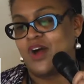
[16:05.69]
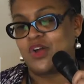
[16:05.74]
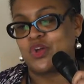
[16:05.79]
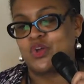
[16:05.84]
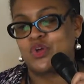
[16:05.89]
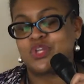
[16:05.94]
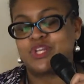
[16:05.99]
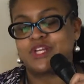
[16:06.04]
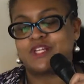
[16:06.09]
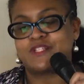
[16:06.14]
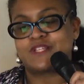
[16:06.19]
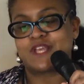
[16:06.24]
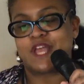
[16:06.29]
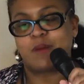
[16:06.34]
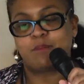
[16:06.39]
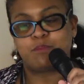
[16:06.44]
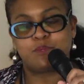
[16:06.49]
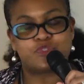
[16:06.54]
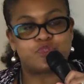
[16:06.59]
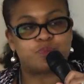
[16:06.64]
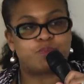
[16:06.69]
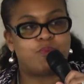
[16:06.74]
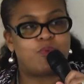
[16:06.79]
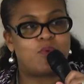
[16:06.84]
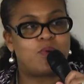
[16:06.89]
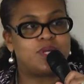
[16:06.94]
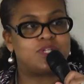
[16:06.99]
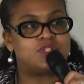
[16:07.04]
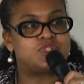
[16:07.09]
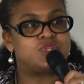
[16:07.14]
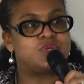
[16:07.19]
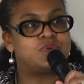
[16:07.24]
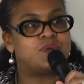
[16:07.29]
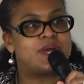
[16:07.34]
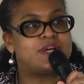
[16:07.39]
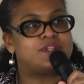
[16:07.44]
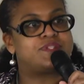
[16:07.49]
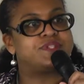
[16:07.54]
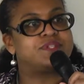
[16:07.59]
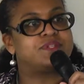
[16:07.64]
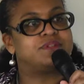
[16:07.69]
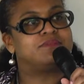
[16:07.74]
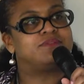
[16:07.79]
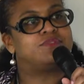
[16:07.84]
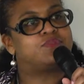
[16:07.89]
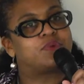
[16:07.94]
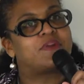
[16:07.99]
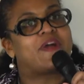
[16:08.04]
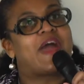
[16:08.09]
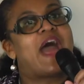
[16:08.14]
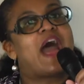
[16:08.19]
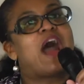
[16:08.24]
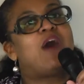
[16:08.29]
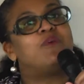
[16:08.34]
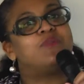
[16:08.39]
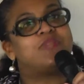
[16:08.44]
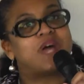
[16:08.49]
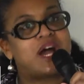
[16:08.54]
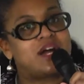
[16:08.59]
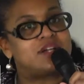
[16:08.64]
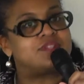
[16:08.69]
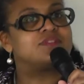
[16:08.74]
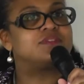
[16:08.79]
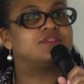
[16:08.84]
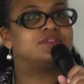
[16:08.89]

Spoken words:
good example to point to as to sort of how not